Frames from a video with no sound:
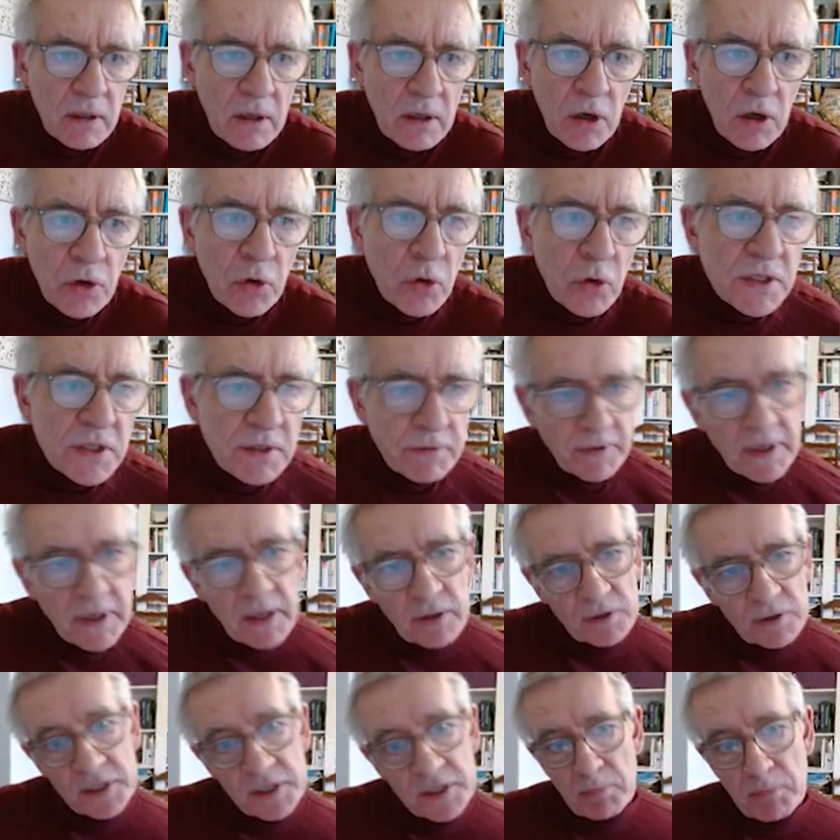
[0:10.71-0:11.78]
A noisy
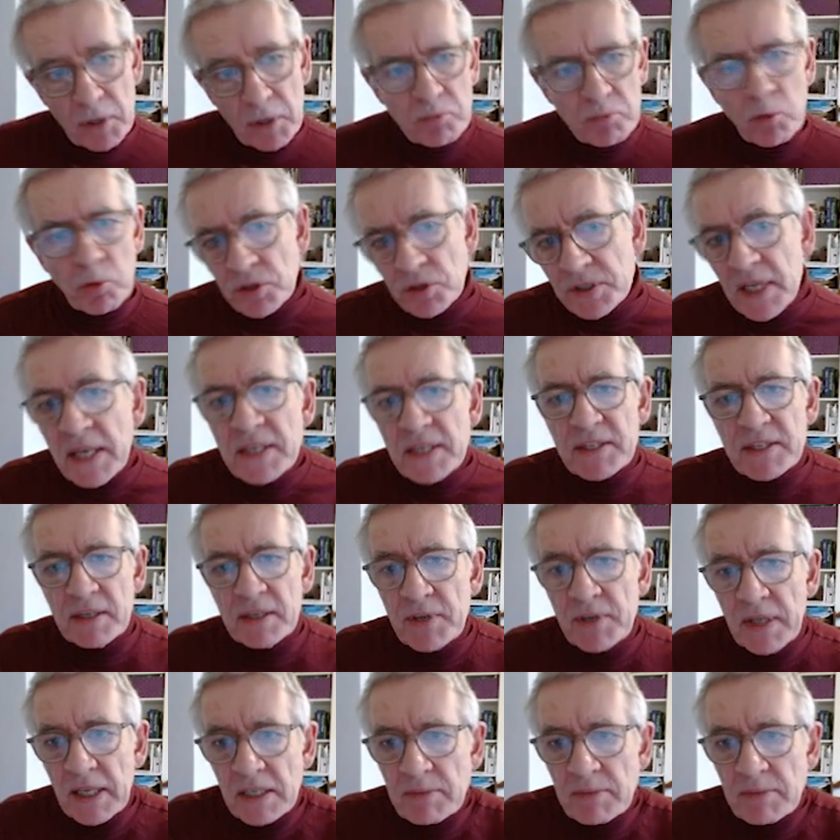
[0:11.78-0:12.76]
field is much more sensitive to the